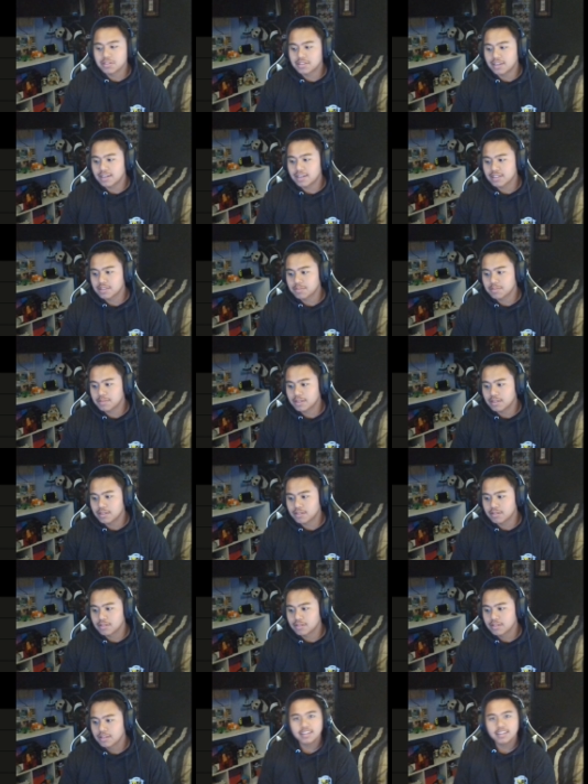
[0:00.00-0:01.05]
talks about.
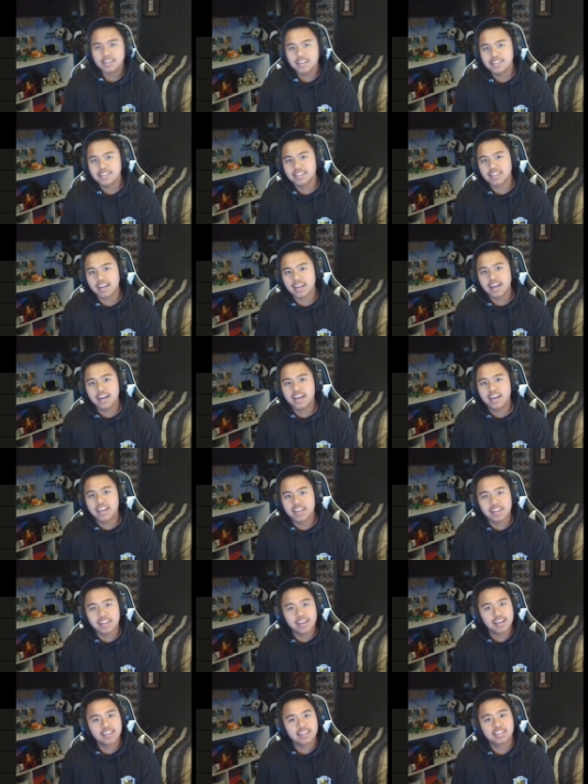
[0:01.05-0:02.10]
This
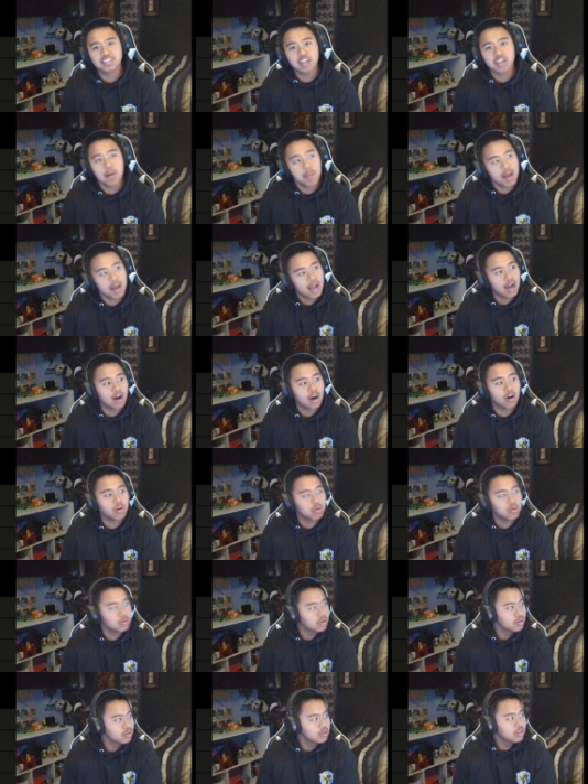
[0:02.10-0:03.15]
guy somehow
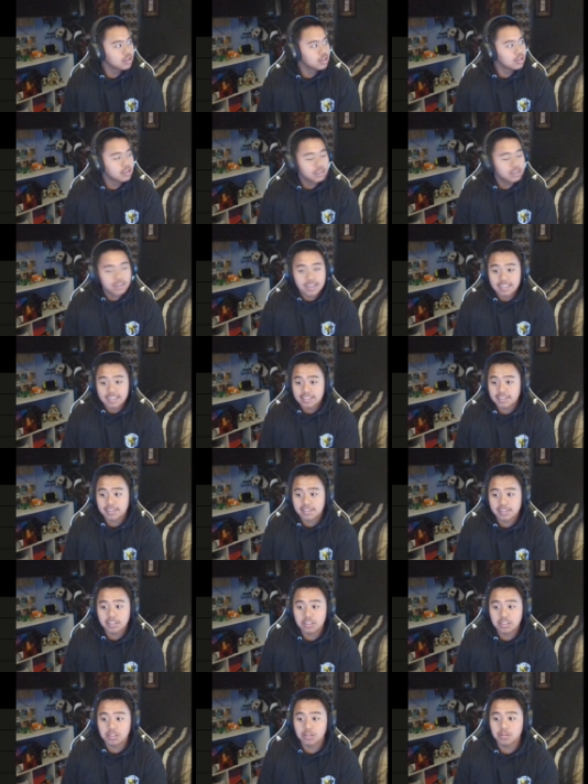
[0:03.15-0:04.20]
is
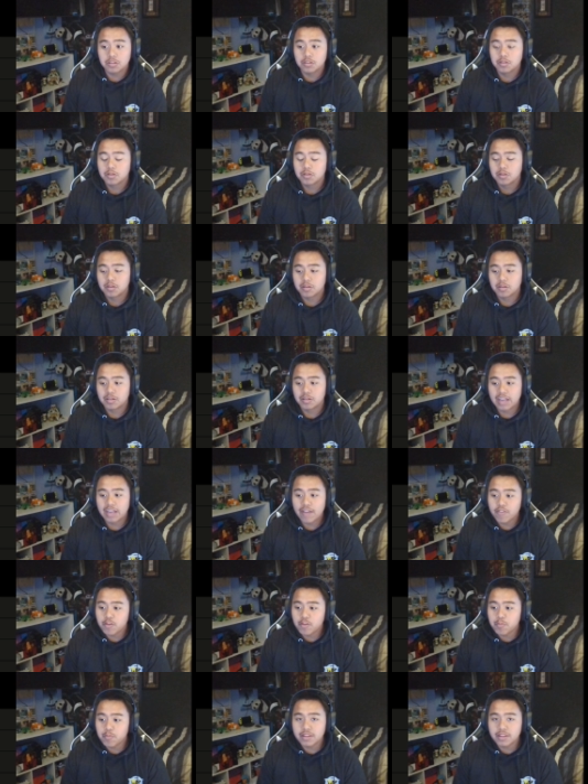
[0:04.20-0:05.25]
still
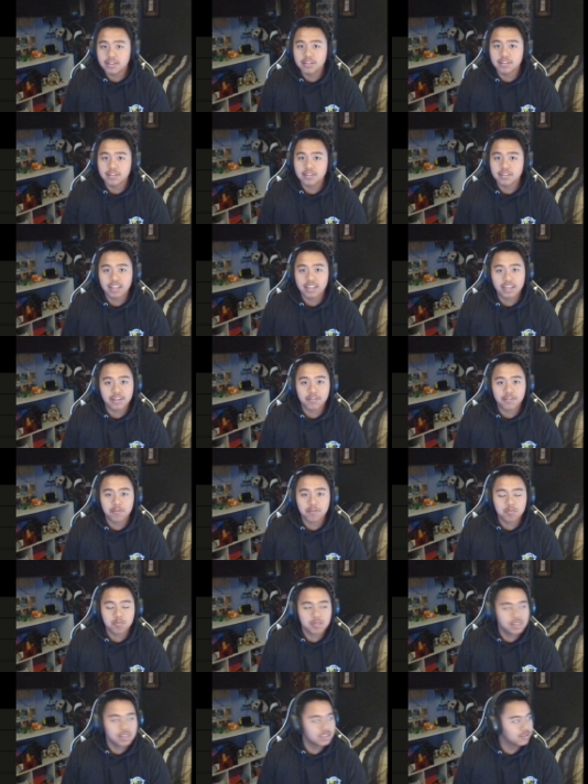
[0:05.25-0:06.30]
never been like
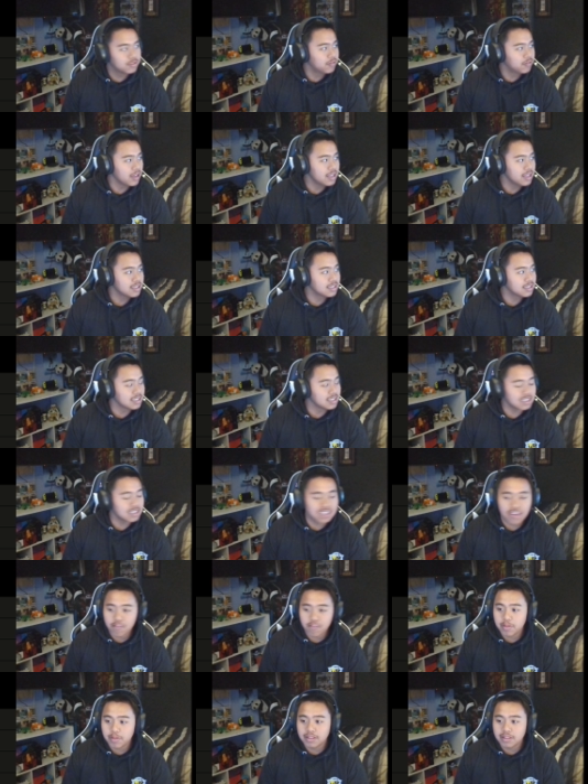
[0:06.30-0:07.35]
his face has
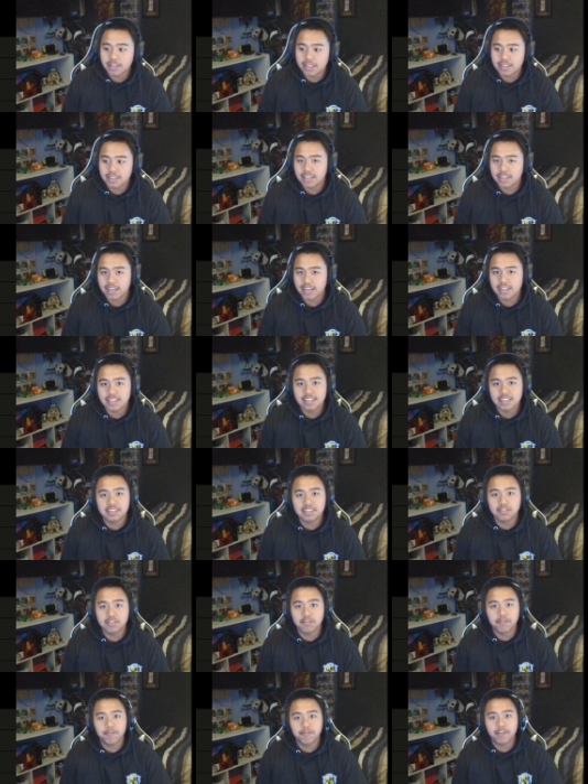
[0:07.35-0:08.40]
never been leaked yet. He's
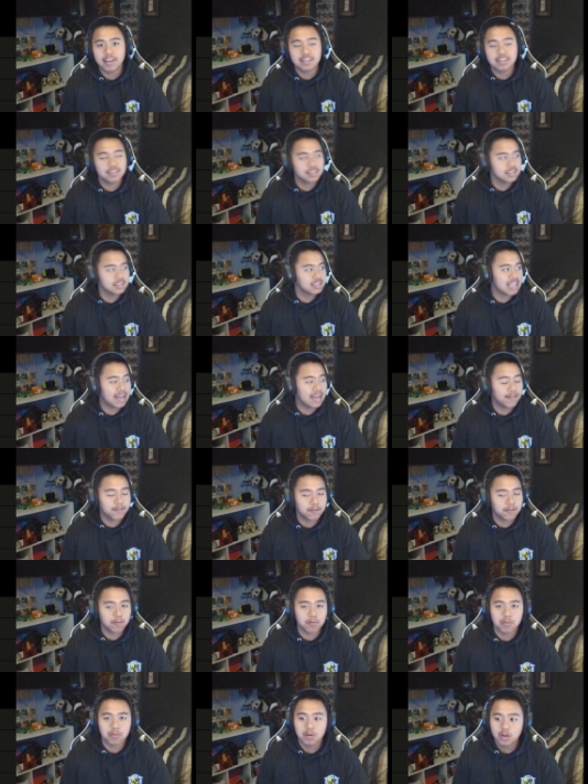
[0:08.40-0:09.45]
still faceless
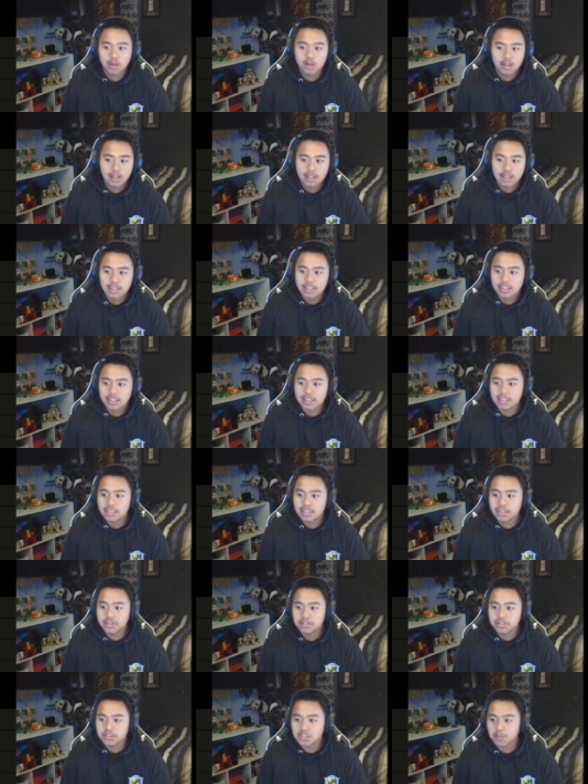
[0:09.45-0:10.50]
after
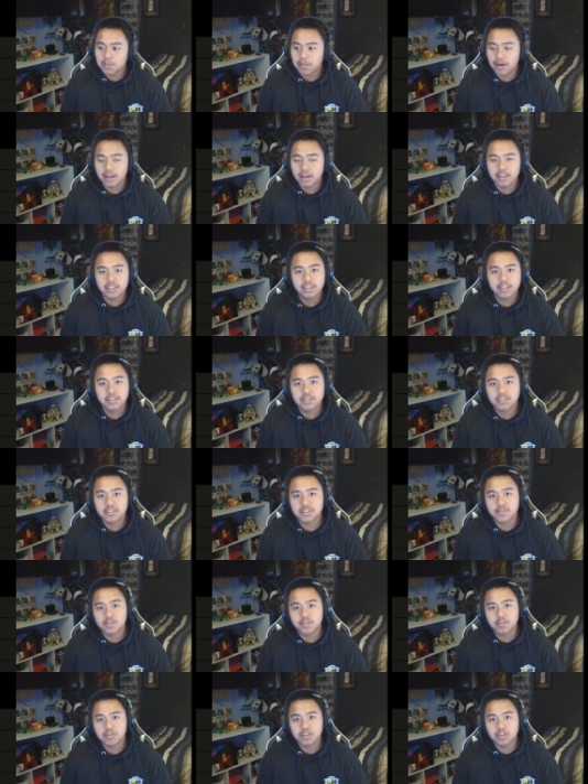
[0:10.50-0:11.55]
years upon years of
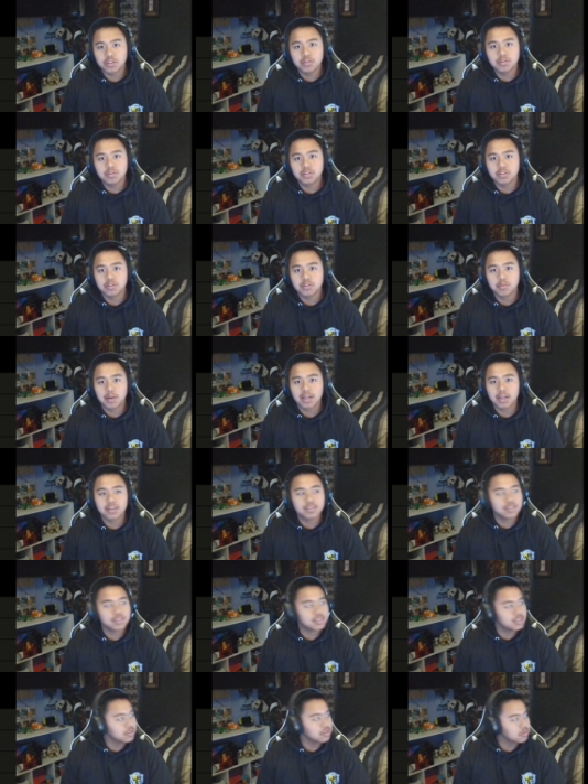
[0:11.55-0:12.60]
doing YouTube. I
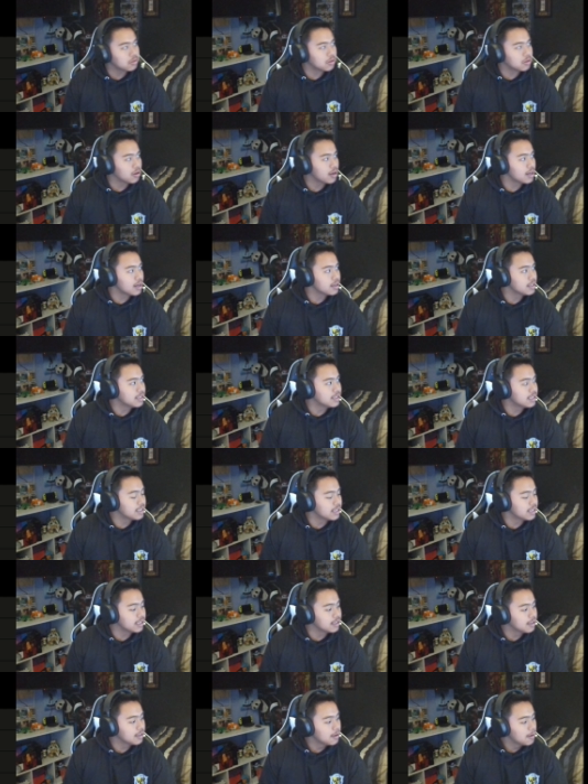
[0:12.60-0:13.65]
still don't know how he did
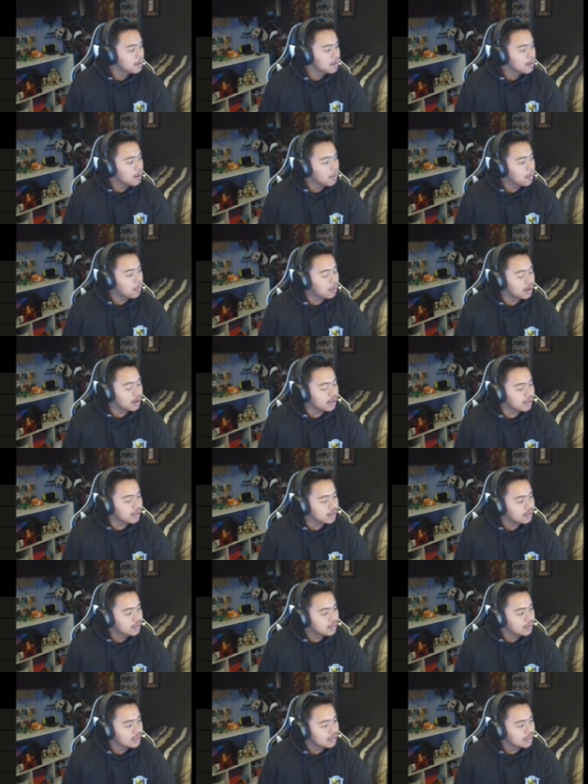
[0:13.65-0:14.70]
it, but
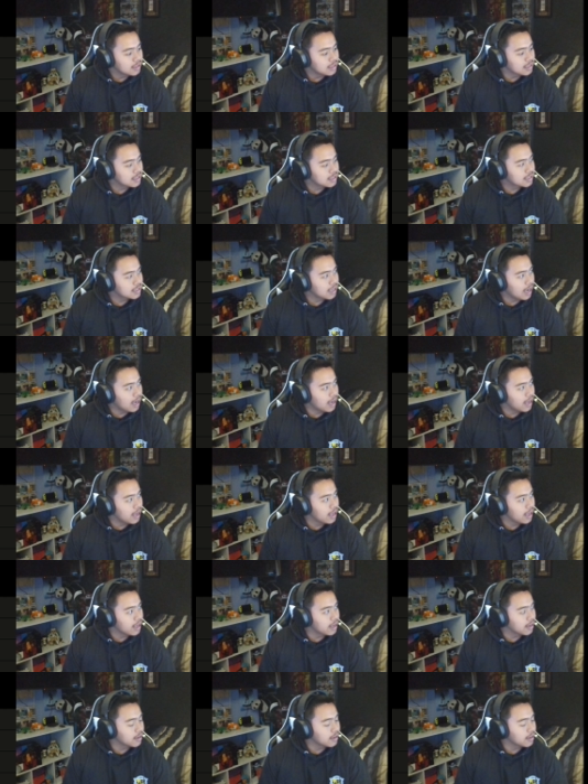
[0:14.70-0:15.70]
this guy